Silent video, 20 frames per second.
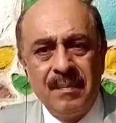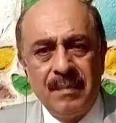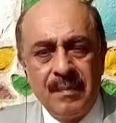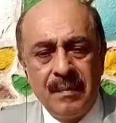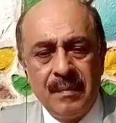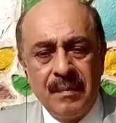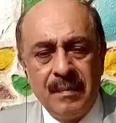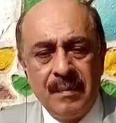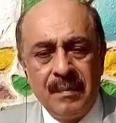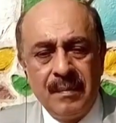
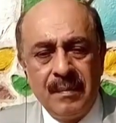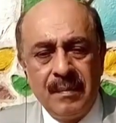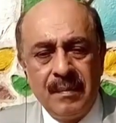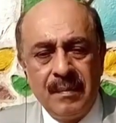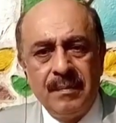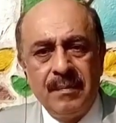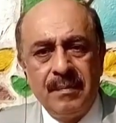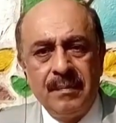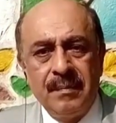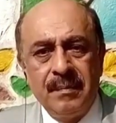
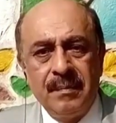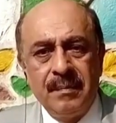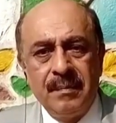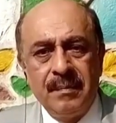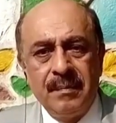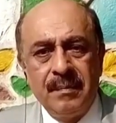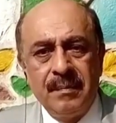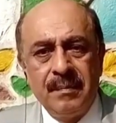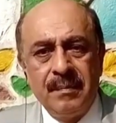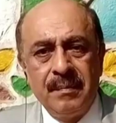
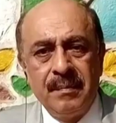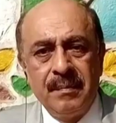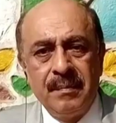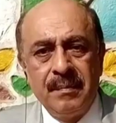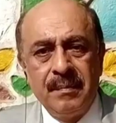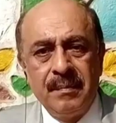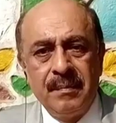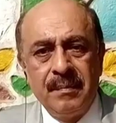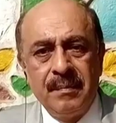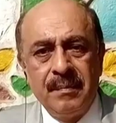
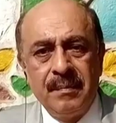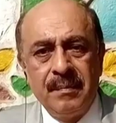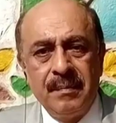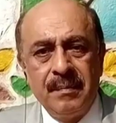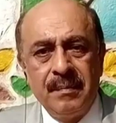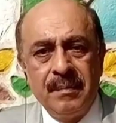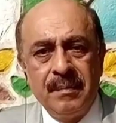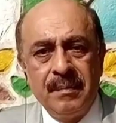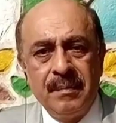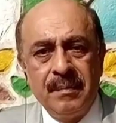
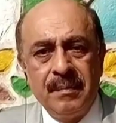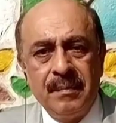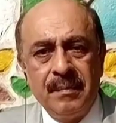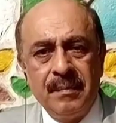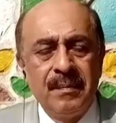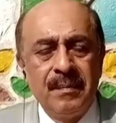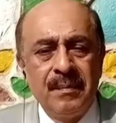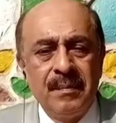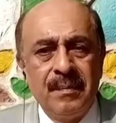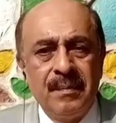
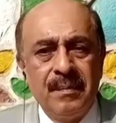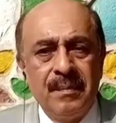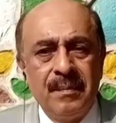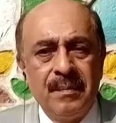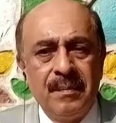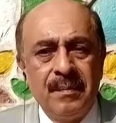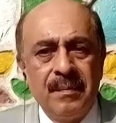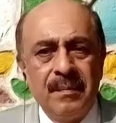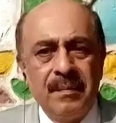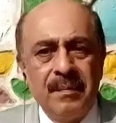
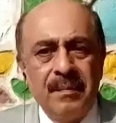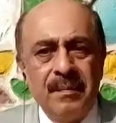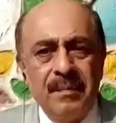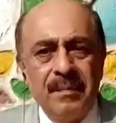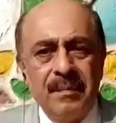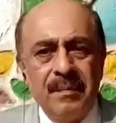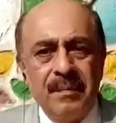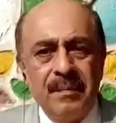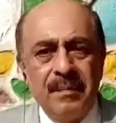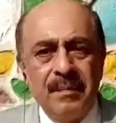
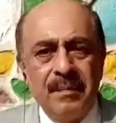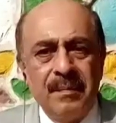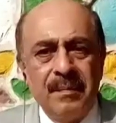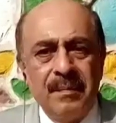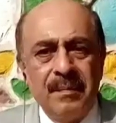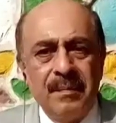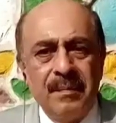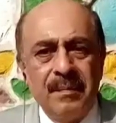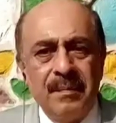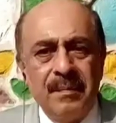
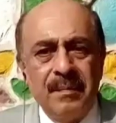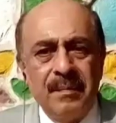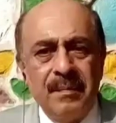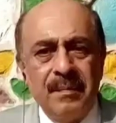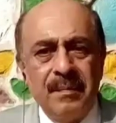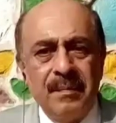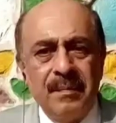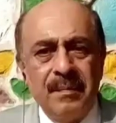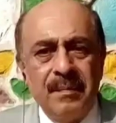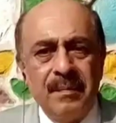
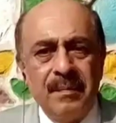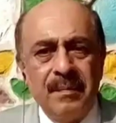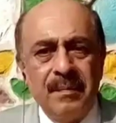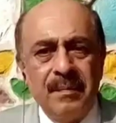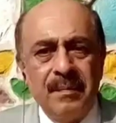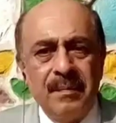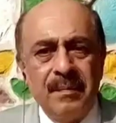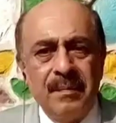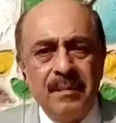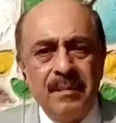
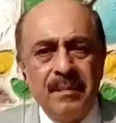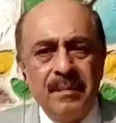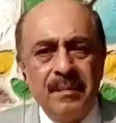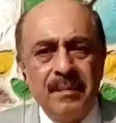No words are spoken by the person on screen.